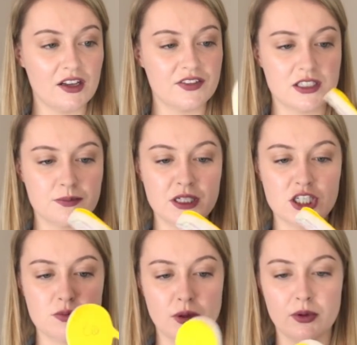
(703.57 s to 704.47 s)
of
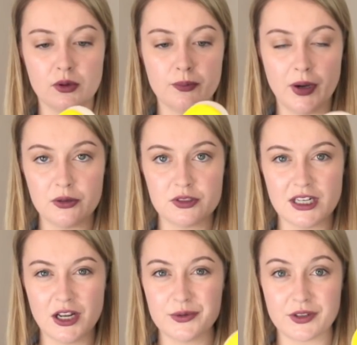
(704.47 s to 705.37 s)
speech bubble
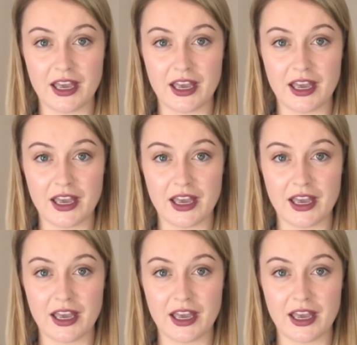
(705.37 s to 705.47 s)
post-it notes.